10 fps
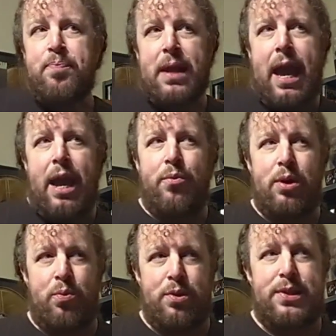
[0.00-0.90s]

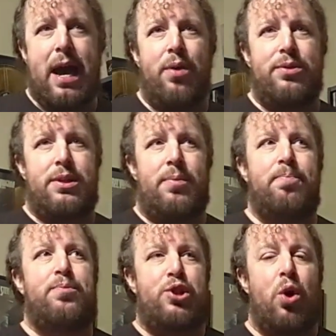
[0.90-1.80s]
Henry was out
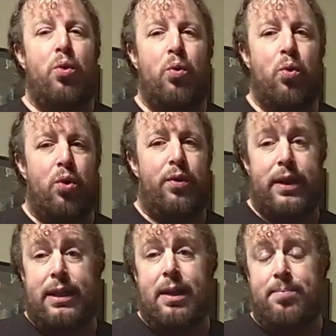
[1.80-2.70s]
to show the world
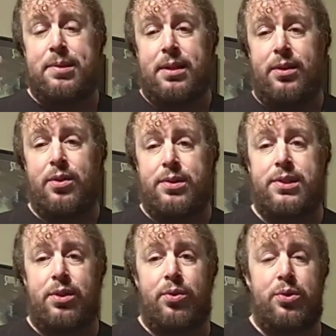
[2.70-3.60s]
that Gibson could
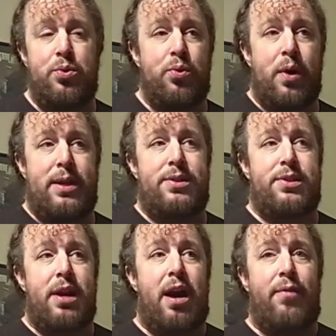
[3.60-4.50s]
still do great
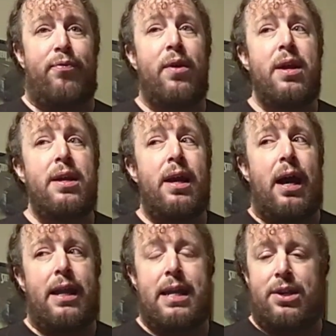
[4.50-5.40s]
stuff.
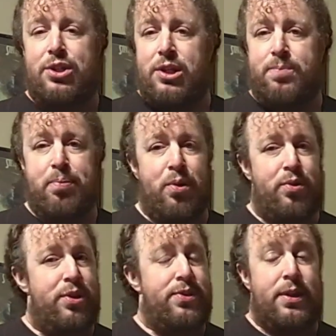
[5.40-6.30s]
He had just
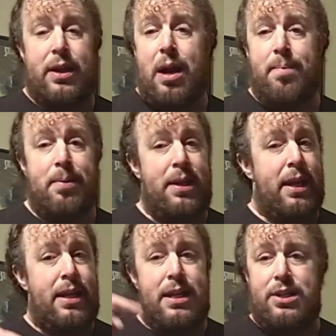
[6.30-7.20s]
purchased the
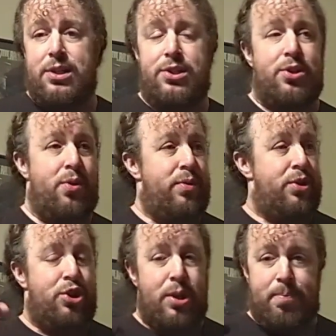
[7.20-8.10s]
company and he just turned the
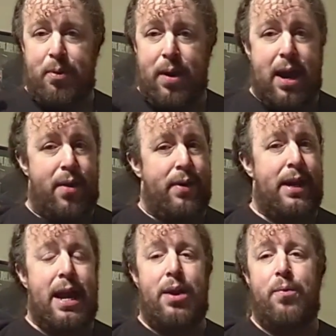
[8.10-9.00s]
ship around and
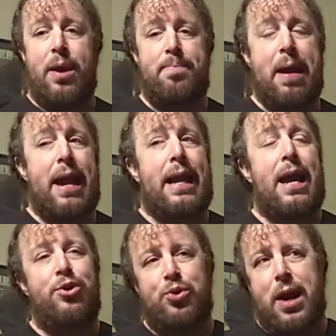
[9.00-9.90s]
got it right back
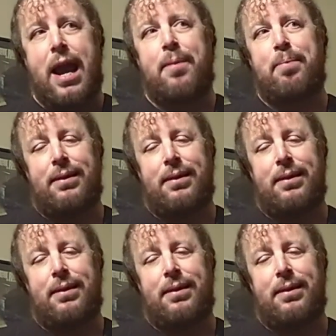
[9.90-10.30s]
on track.